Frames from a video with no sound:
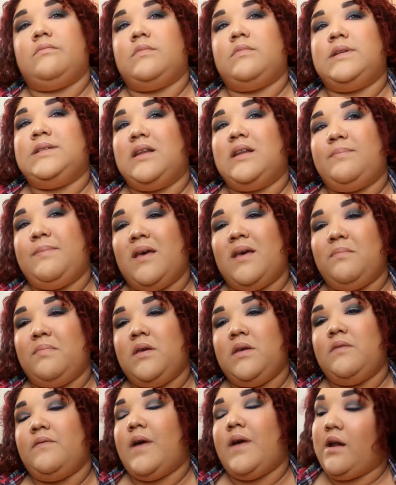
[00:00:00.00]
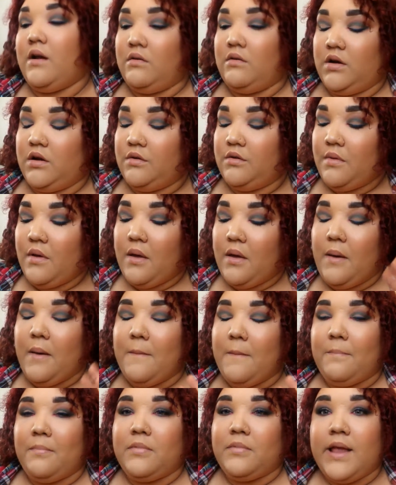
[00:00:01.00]
it a pet peeve? I don't know.
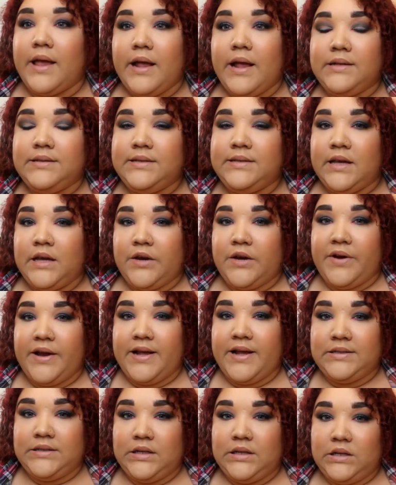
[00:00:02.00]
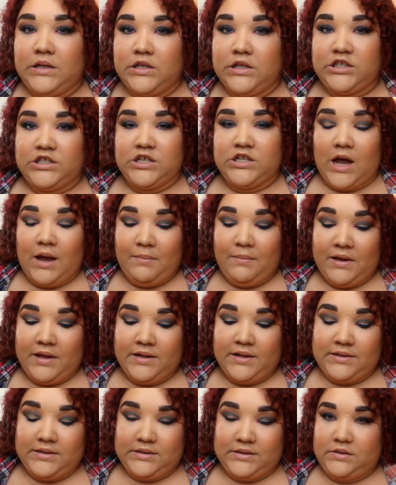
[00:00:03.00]
Things get crazy. The shop
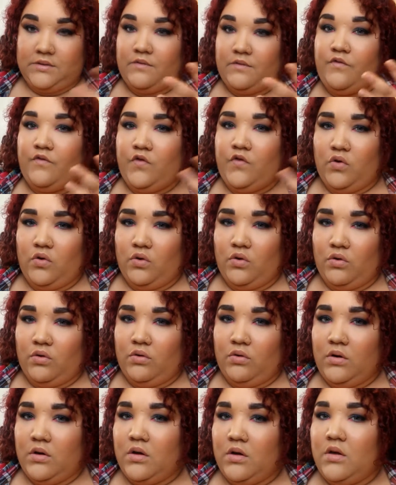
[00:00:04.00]
gets full.